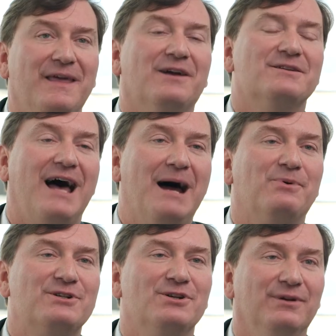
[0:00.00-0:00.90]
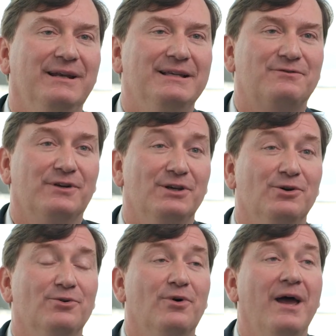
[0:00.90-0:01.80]
there's opportunities for
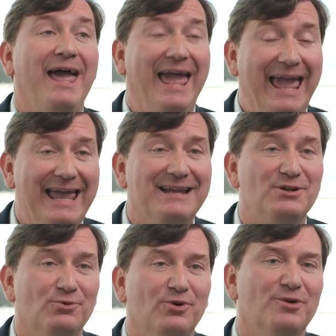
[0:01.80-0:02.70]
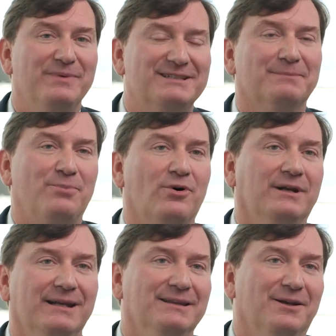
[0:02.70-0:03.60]
you, and you will be
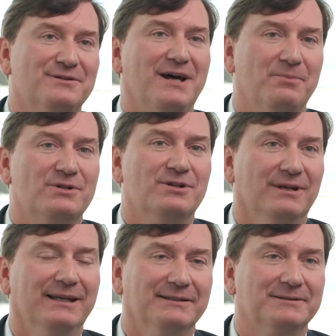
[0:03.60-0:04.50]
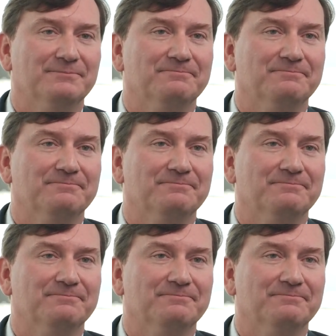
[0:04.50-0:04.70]
supported in those opportunities.